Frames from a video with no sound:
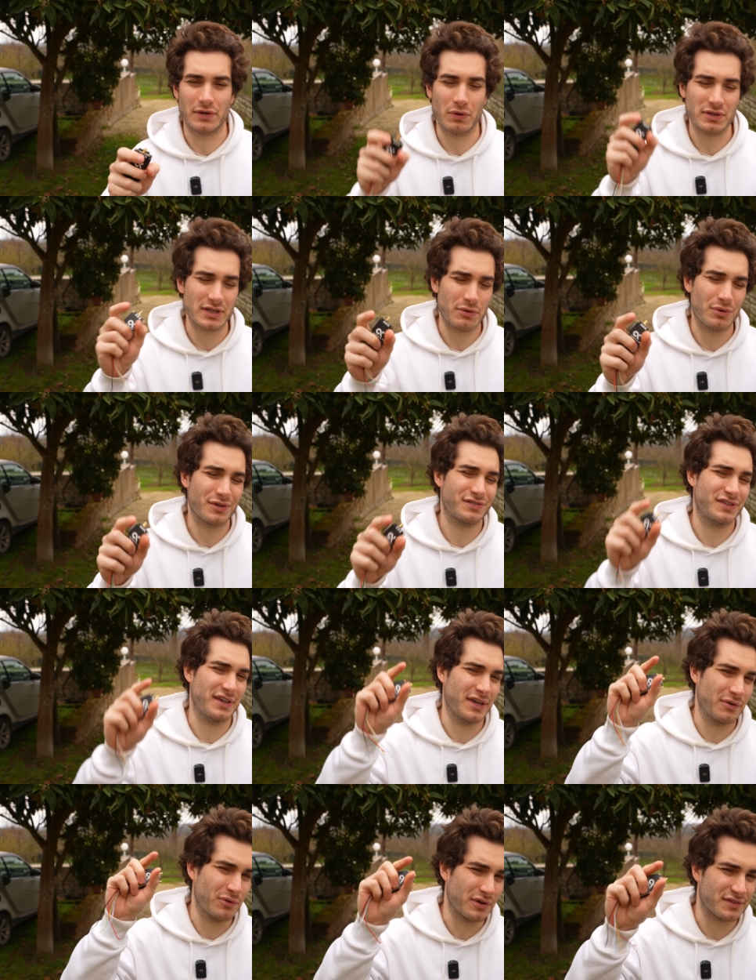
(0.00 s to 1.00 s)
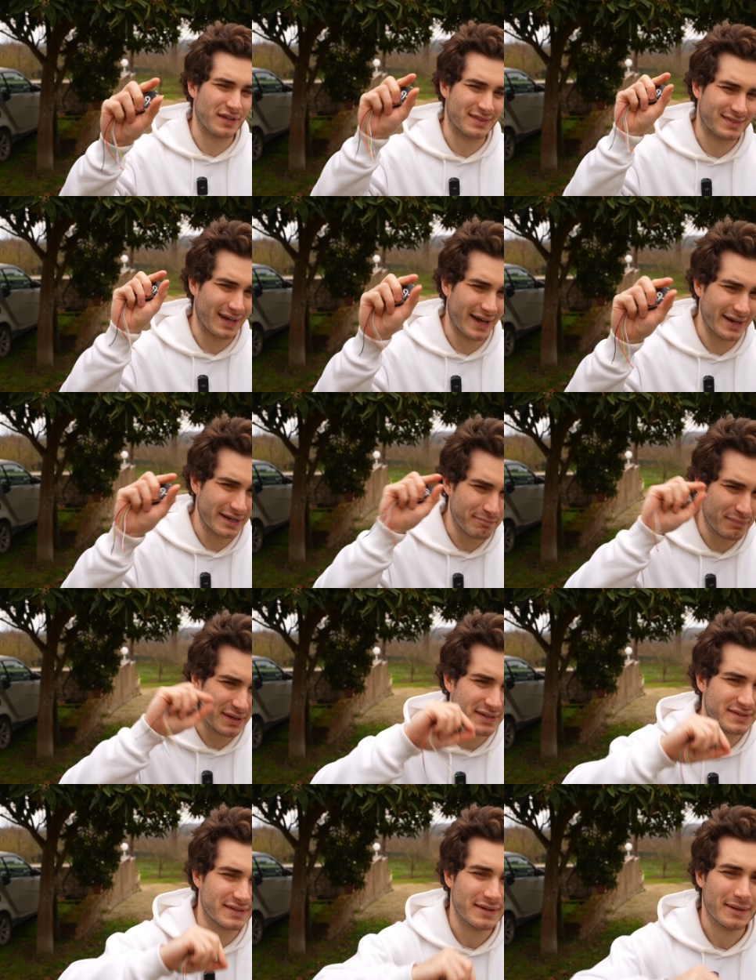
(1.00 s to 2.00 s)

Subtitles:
What I was seeing was a tiny bit